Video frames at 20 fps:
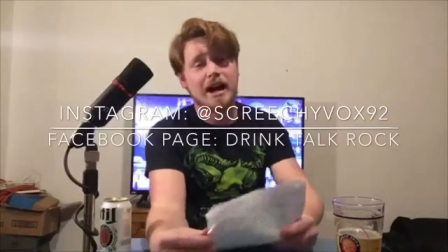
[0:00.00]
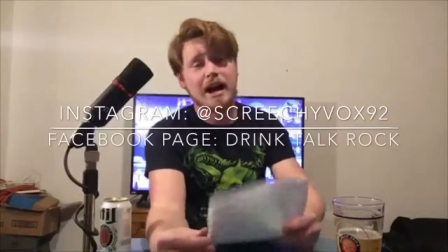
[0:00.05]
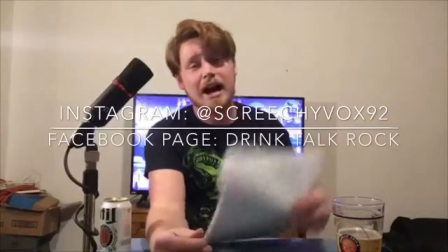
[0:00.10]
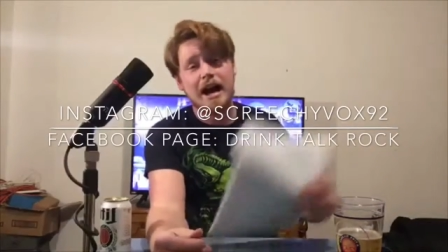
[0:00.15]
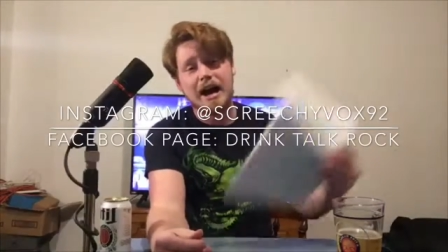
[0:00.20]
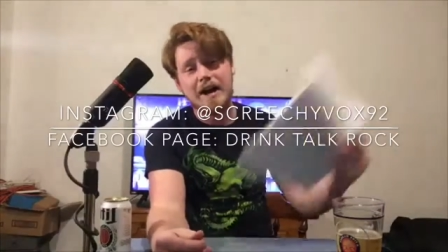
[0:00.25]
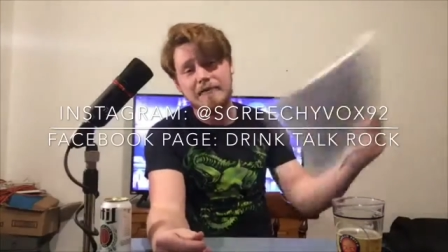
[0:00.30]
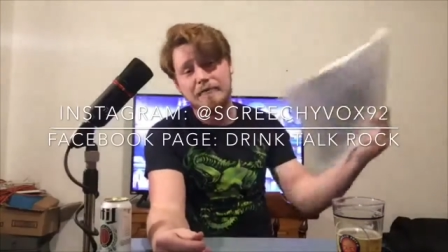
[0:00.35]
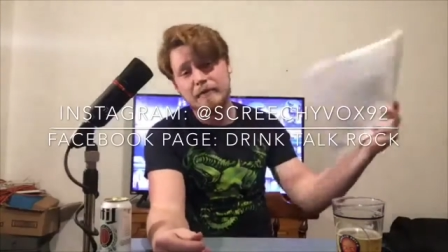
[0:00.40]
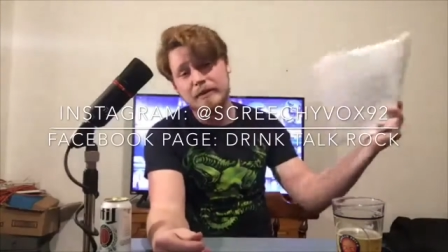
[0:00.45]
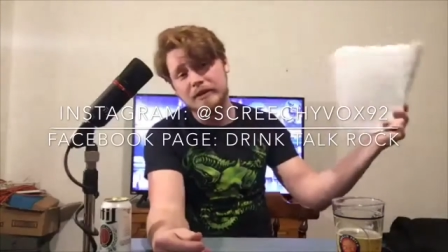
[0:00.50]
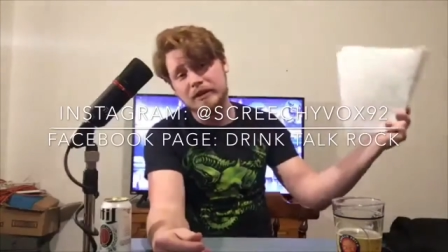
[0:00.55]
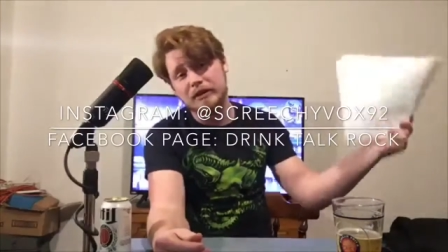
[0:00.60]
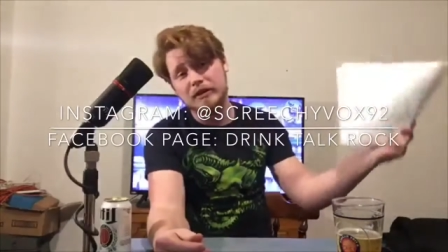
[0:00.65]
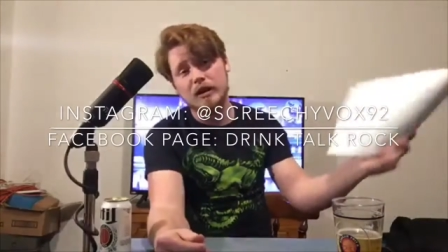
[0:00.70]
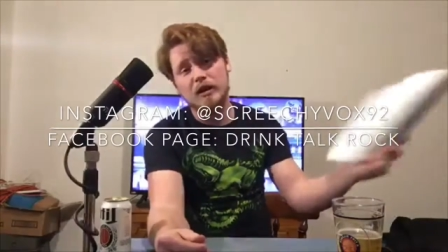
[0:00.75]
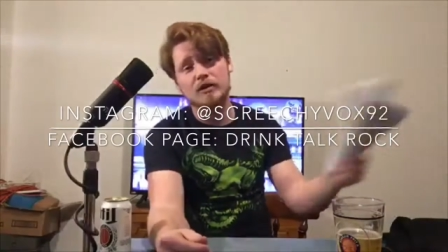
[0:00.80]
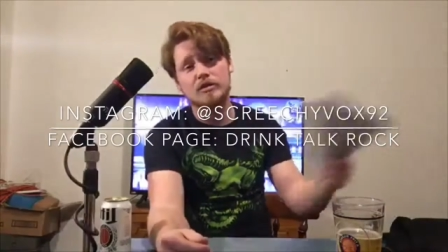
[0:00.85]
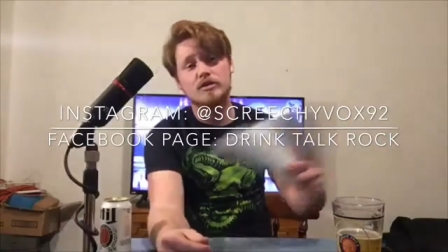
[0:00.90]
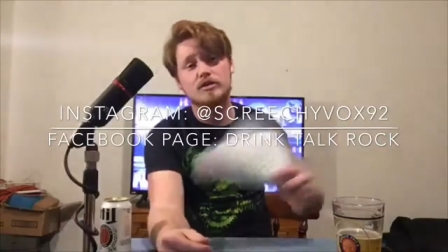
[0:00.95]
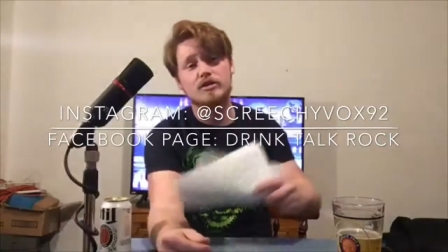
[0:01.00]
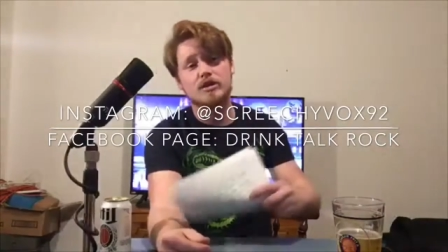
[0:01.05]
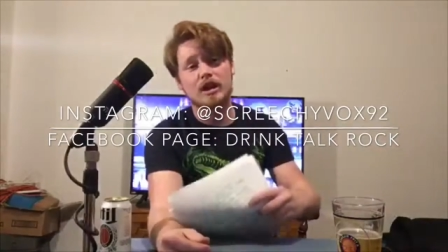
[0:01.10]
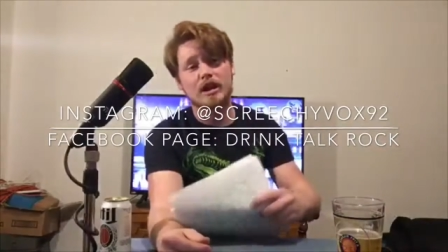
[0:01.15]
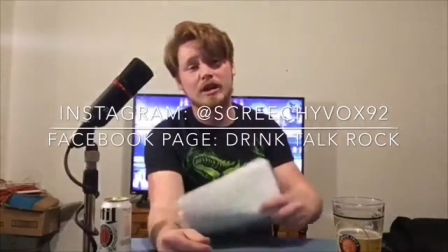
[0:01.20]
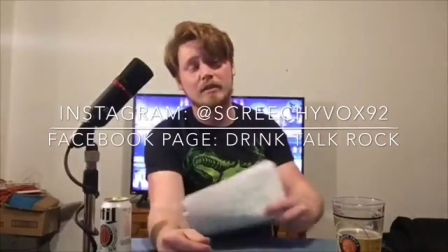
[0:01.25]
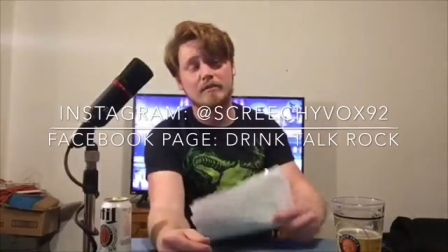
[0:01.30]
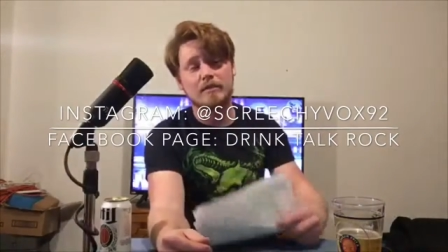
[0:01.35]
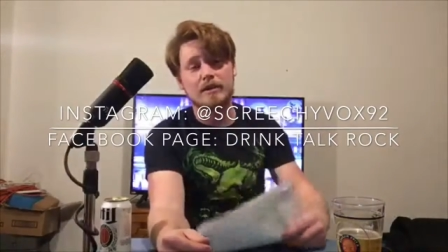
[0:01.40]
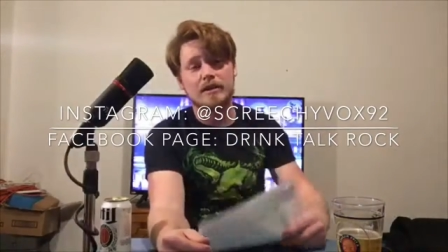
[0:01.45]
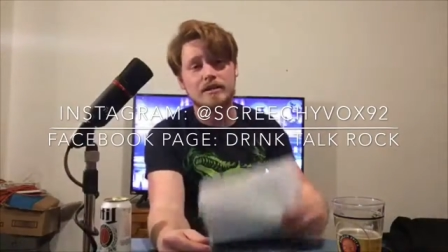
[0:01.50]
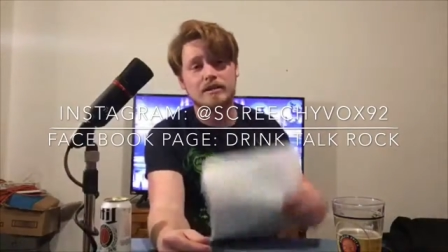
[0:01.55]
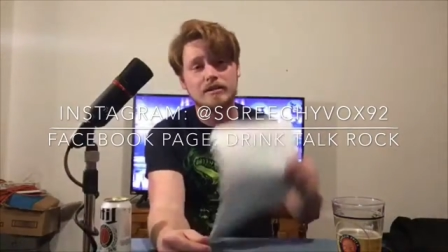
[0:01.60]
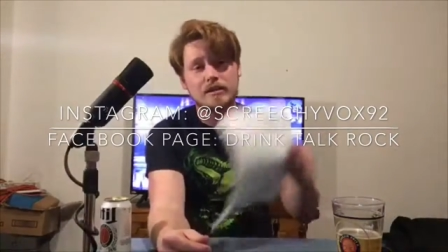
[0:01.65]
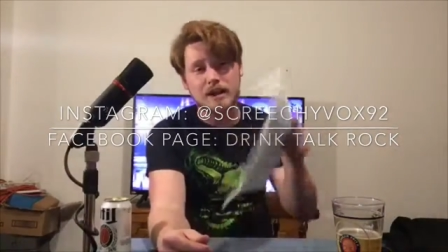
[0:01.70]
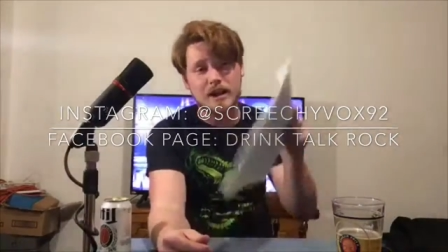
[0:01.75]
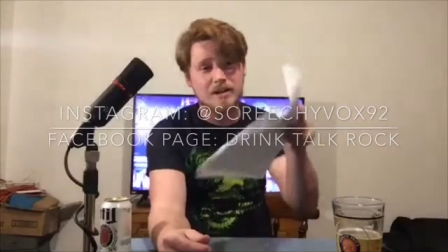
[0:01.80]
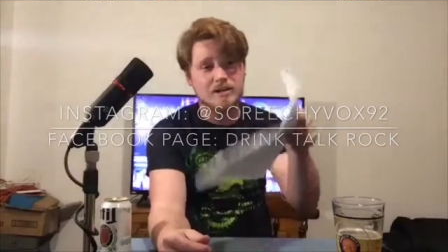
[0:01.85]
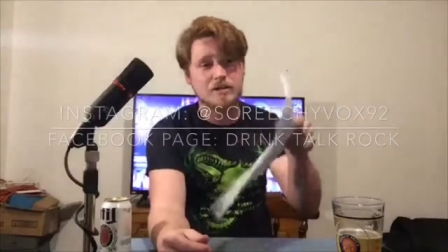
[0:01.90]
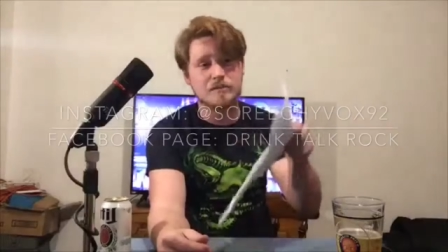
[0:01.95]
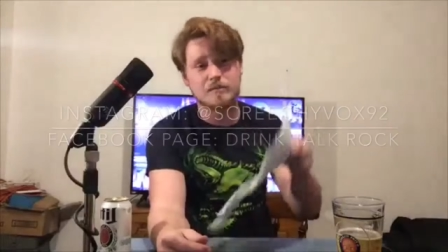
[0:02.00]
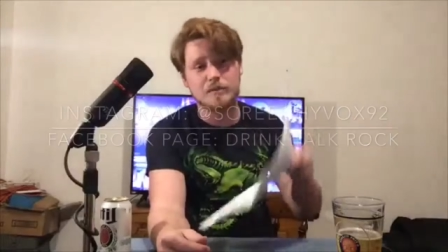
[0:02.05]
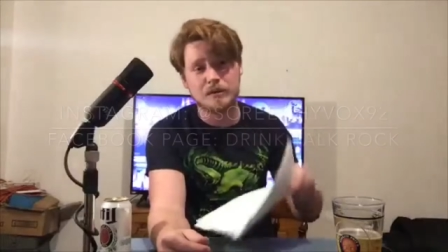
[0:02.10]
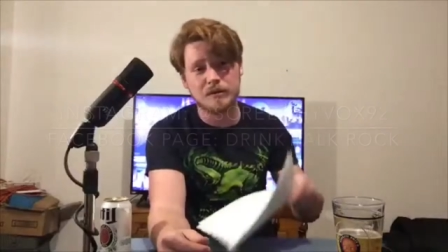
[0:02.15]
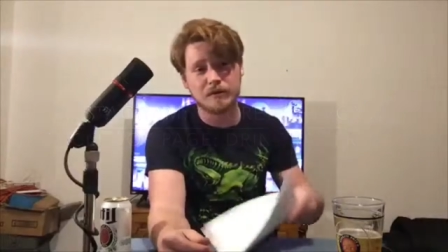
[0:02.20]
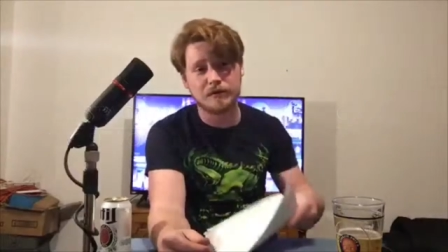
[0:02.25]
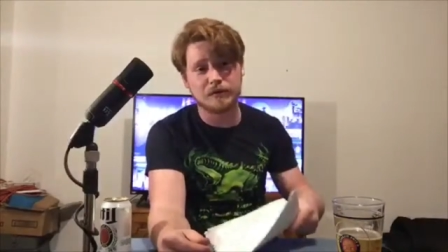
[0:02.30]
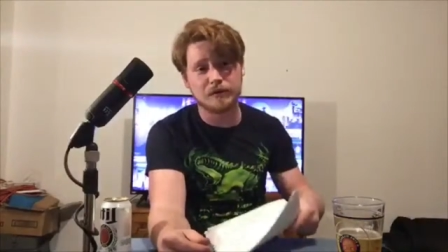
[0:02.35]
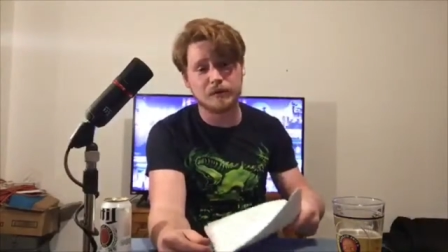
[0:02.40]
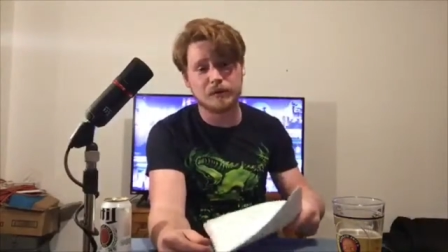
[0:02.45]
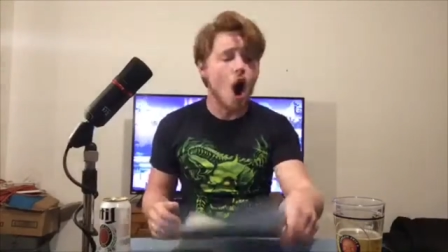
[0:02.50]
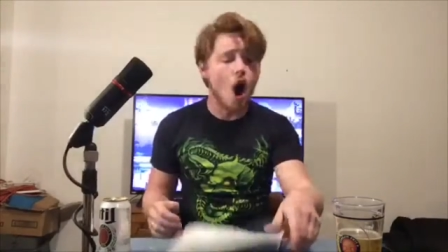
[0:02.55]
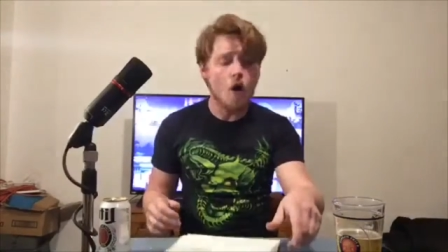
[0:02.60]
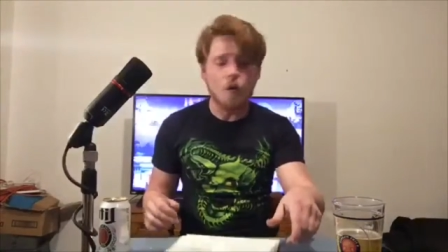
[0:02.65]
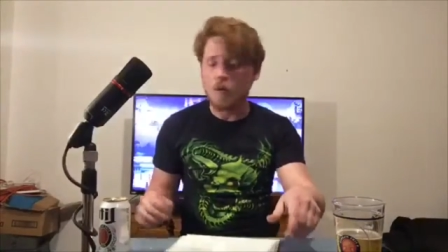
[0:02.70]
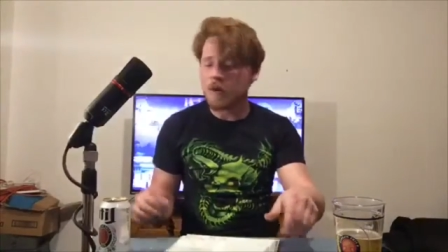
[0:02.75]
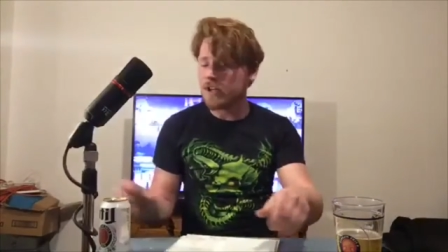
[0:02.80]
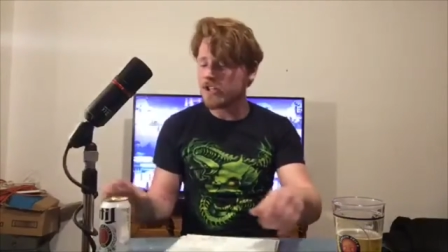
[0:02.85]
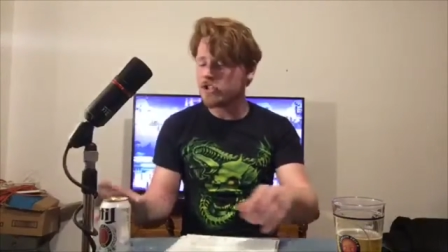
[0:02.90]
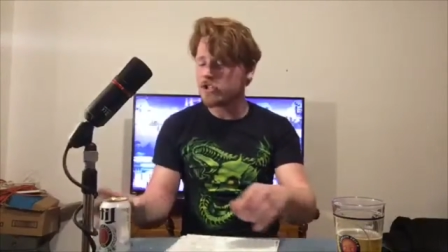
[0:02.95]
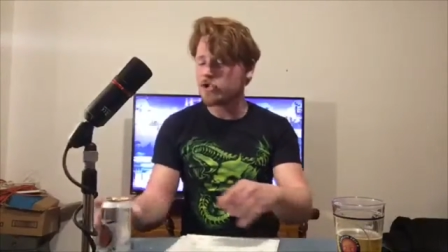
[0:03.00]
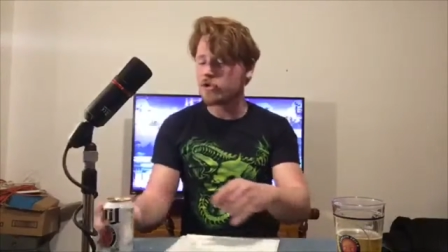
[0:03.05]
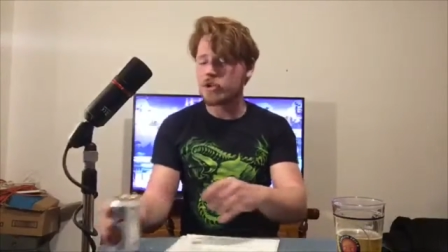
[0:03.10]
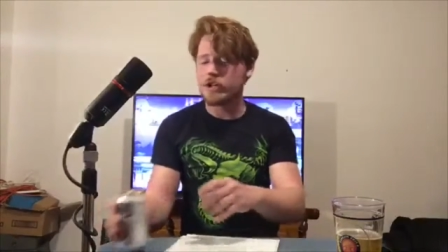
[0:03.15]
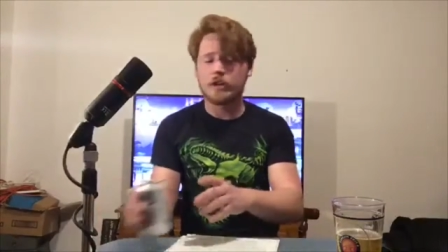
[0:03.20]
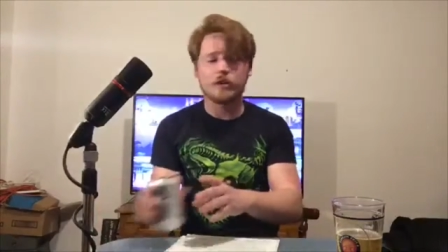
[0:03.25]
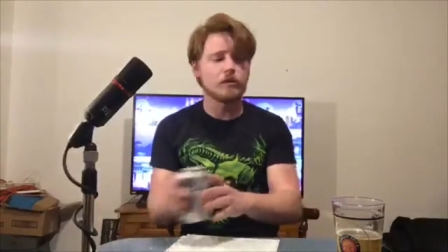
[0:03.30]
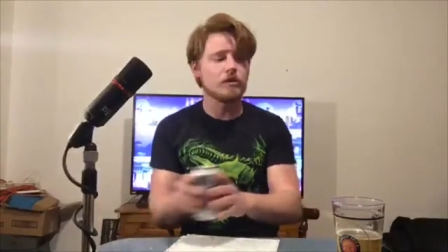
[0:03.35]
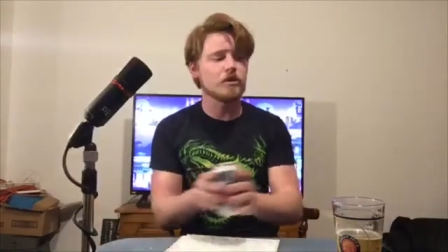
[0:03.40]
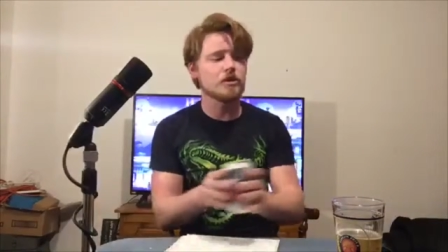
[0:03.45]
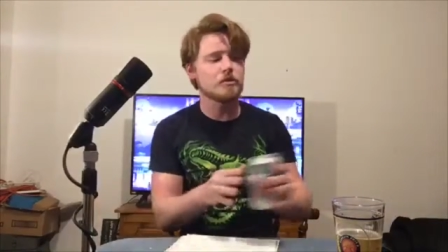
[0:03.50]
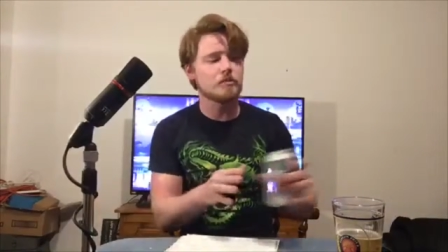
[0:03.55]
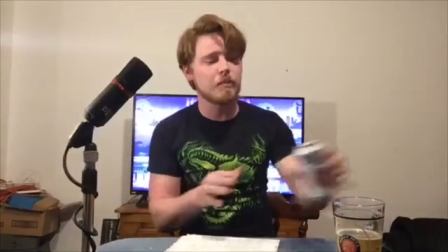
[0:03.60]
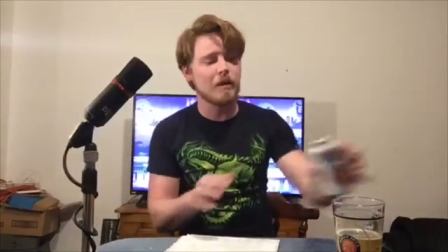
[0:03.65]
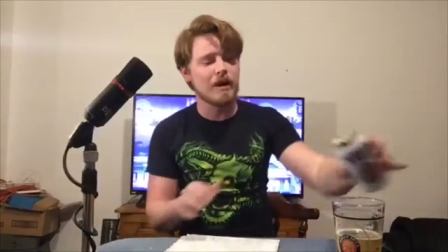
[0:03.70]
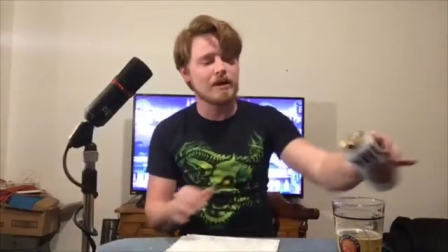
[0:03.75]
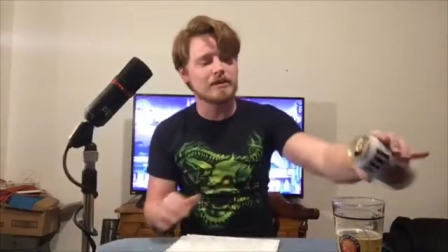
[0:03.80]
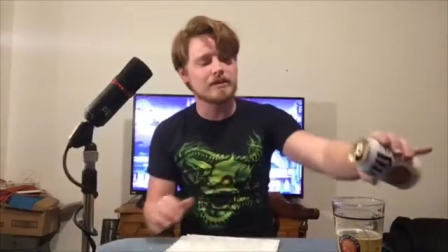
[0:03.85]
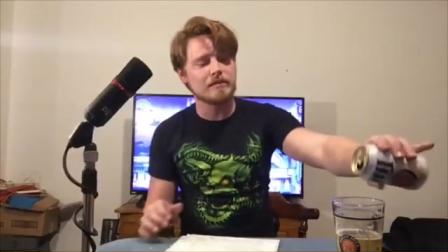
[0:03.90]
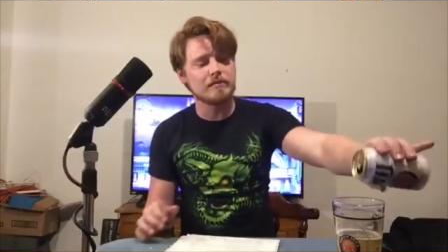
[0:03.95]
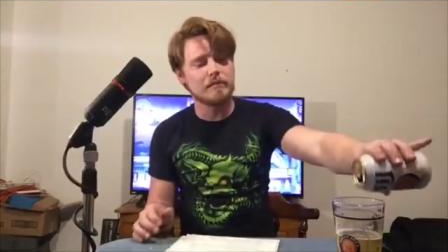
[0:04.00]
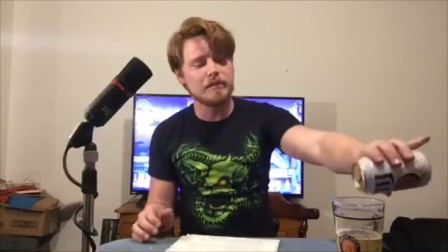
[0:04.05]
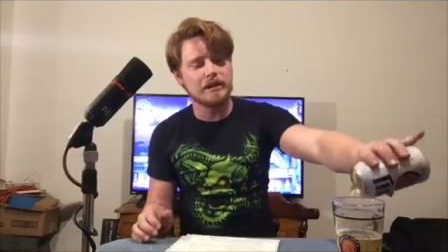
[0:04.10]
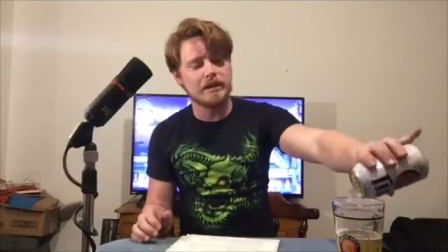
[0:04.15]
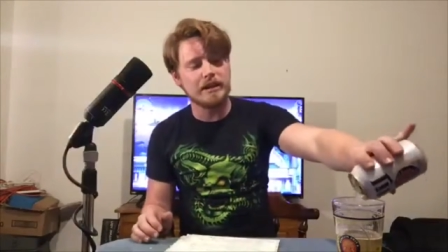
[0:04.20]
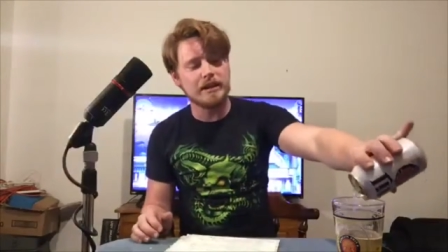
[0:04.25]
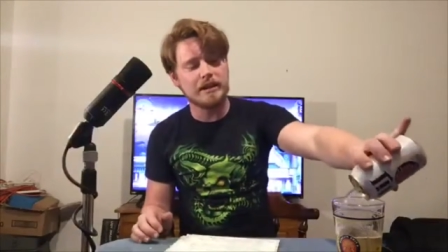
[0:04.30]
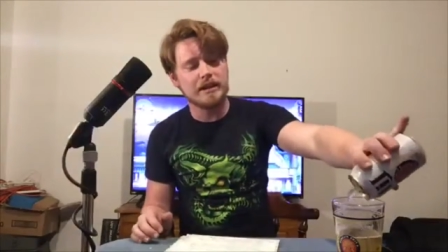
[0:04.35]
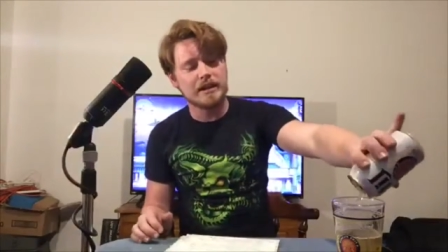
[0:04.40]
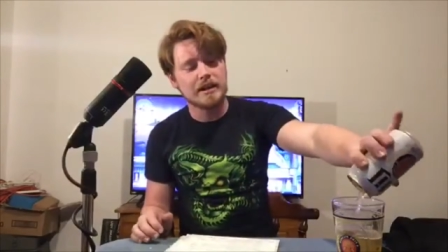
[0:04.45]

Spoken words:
I've been your host, Johnny B. You guys are beautiful. Always drink responsibly.